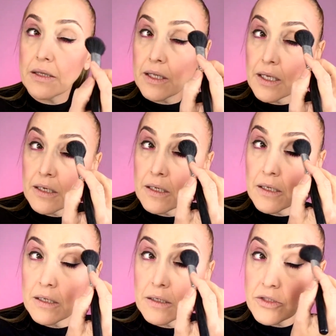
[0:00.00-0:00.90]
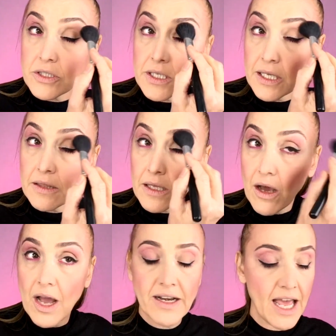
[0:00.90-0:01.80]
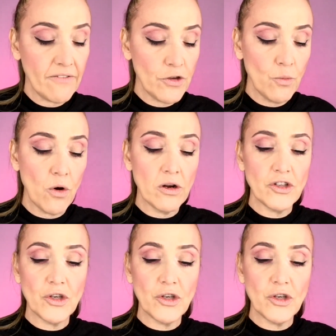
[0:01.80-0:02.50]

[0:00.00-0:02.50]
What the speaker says: Then just hit the eye. Now, if you want,